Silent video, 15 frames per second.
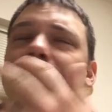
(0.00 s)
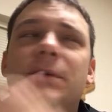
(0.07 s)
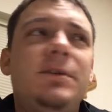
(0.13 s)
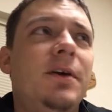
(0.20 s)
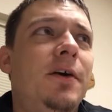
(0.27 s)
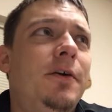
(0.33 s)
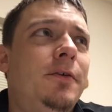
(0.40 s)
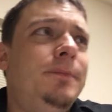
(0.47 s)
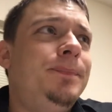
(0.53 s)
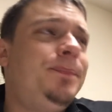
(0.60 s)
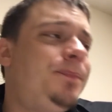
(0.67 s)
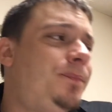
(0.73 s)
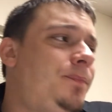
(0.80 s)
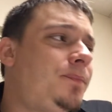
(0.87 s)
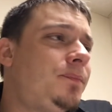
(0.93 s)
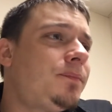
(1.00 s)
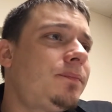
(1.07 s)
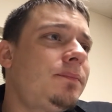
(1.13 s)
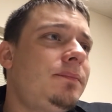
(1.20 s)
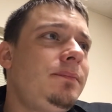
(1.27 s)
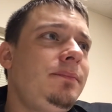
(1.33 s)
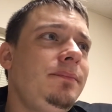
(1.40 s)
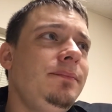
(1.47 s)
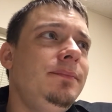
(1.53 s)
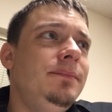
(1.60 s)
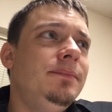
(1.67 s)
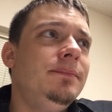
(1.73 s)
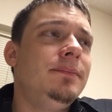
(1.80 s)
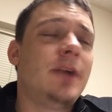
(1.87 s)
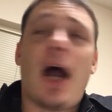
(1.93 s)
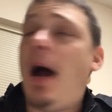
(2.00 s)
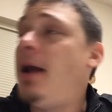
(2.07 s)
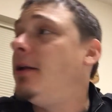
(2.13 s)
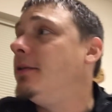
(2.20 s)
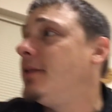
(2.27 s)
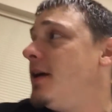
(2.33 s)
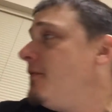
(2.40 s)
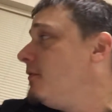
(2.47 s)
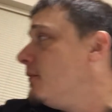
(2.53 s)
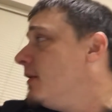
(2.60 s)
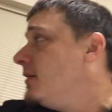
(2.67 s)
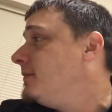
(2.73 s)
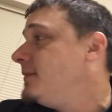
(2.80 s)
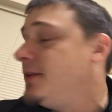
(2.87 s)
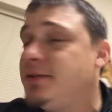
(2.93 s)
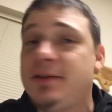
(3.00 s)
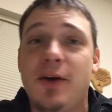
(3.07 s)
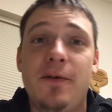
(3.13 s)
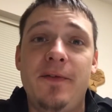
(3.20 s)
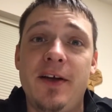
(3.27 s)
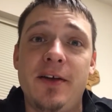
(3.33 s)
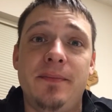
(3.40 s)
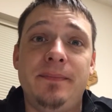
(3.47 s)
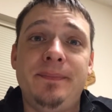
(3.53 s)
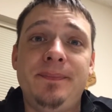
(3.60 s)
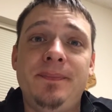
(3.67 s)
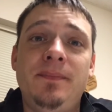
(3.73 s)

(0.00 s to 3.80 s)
So I look everywhere. There's no venom.